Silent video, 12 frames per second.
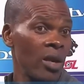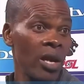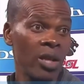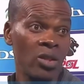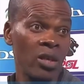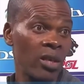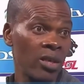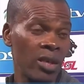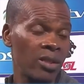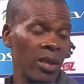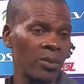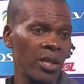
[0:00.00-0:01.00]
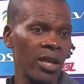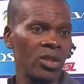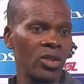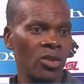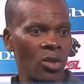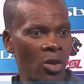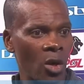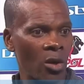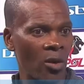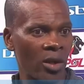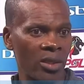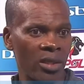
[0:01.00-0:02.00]
At some stage, you know,
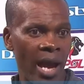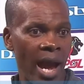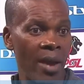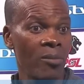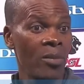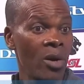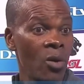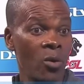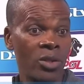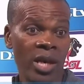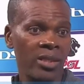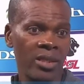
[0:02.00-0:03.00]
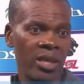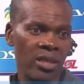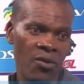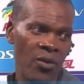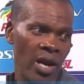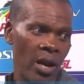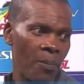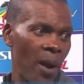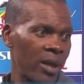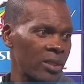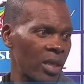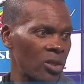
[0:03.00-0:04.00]
there was a time we just needed a final
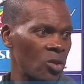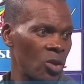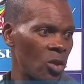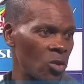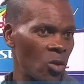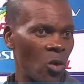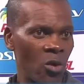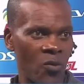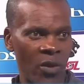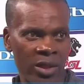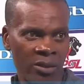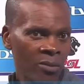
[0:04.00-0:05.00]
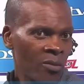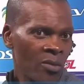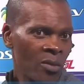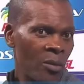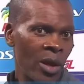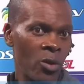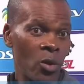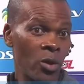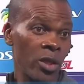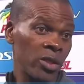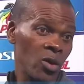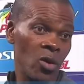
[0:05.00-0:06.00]
pass just, you know, to convert, but we
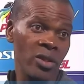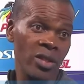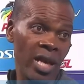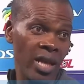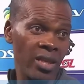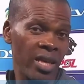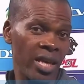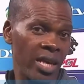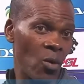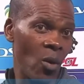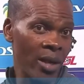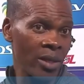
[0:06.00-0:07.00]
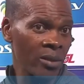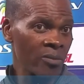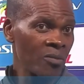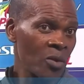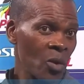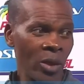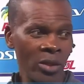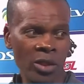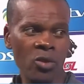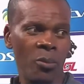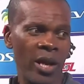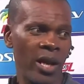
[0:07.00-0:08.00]
couldn't. Sokota, I think, had one,
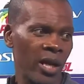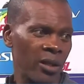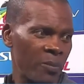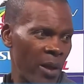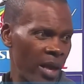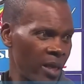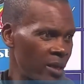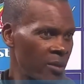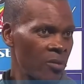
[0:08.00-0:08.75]
wanted to play a cutback.